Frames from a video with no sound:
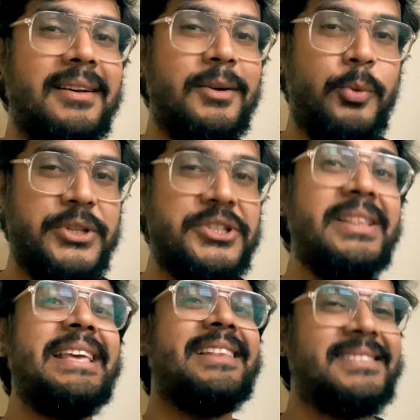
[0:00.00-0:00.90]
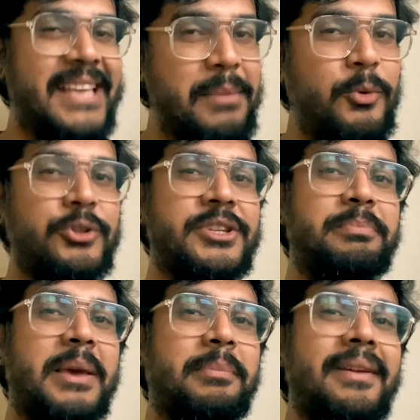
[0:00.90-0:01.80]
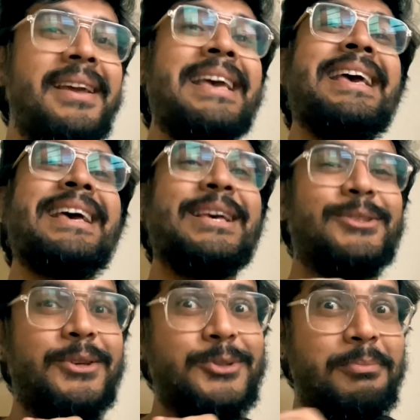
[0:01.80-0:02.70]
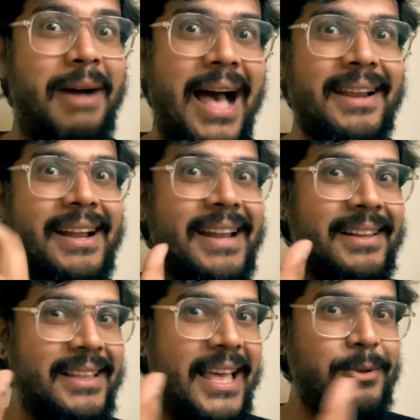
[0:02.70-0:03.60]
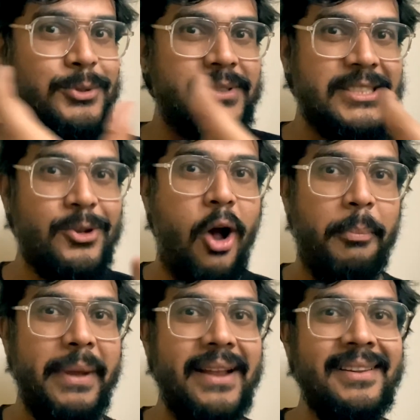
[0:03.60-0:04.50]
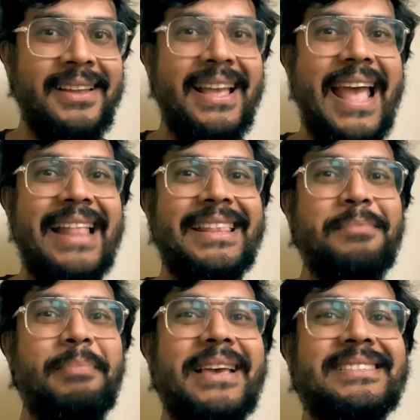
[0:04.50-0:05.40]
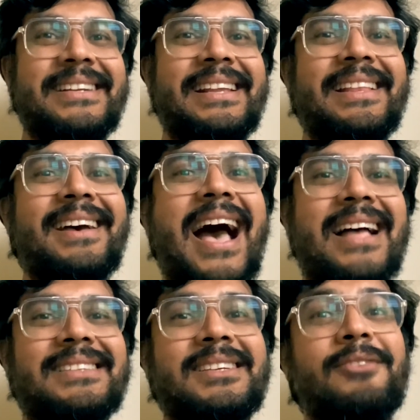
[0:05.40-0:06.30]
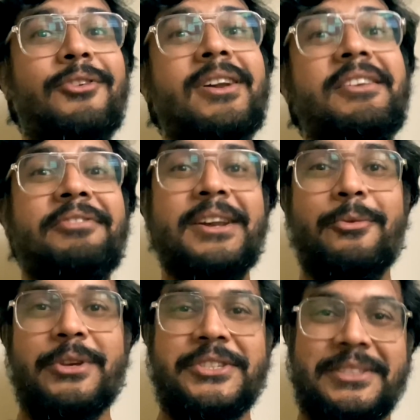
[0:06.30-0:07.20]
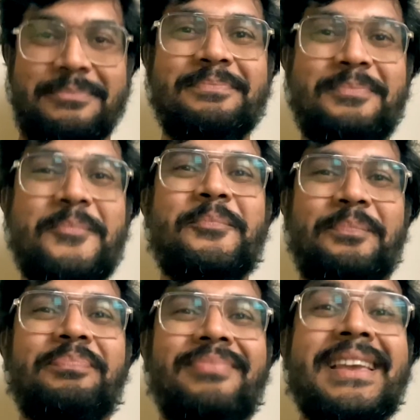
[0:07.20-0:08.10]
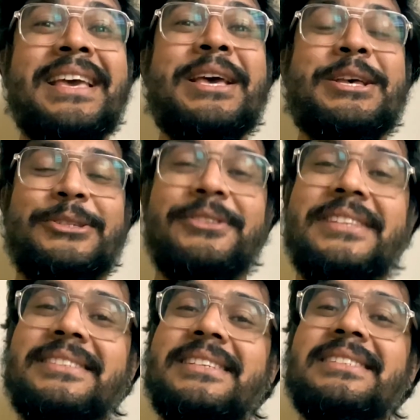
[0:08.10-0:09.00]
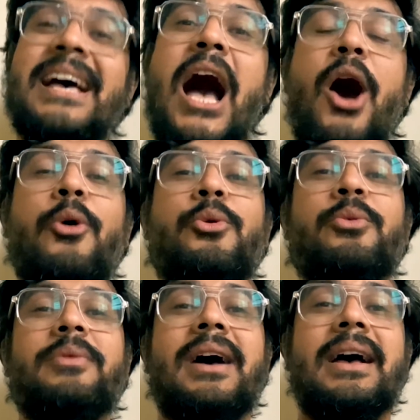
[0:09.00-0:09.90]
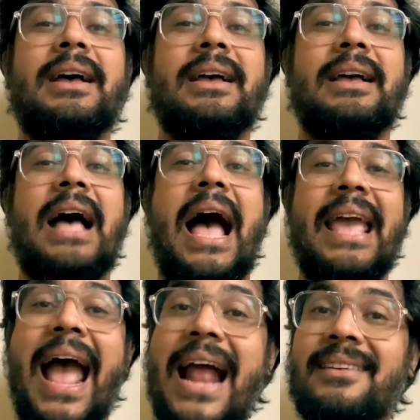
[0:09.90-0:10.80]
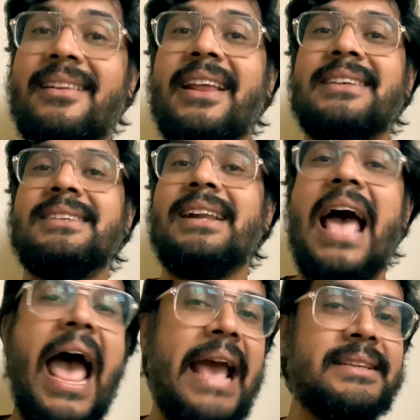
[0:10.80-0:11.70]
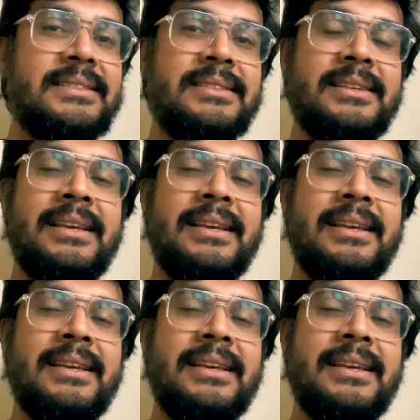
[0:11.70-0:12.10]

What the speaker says: question in the same question paper. So I used to mark it and then I used to just copy it and then paste it in an answer for a different question. So this is how I had tricks and hacks.